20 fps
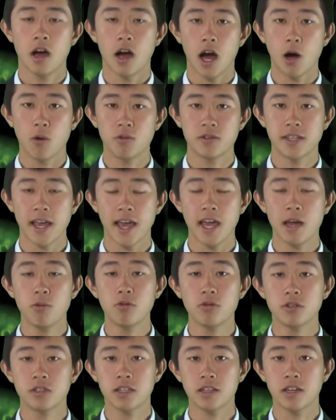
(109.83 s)
I was
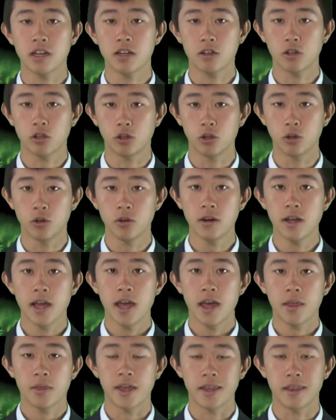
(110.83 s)
able to conclude
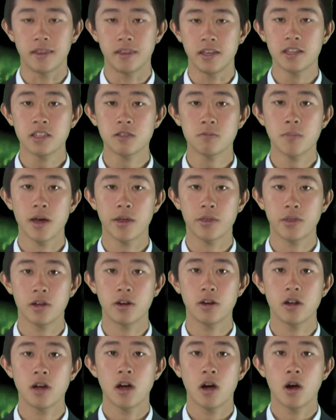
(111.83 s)
that this
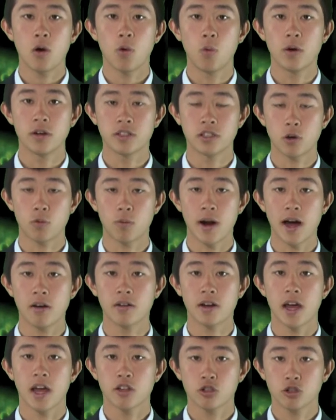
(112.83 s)
method was
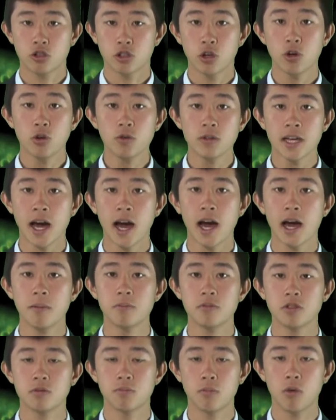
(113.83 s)
around 2
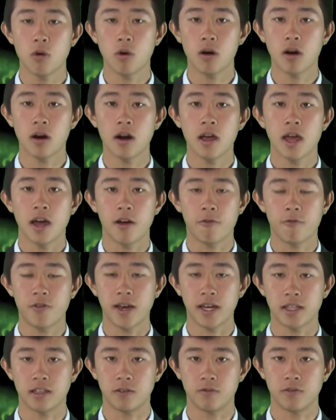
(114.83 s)
times more
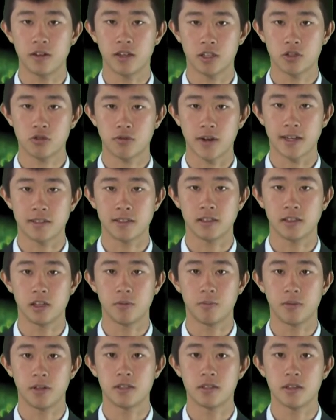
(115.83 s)
effective in extracting
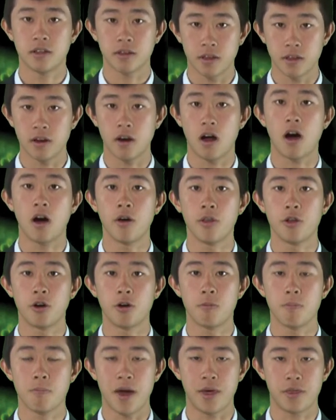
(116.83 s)
lipids than
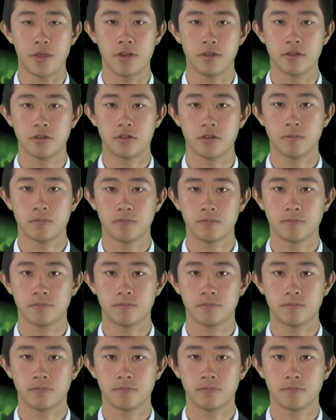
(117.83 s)
other methods.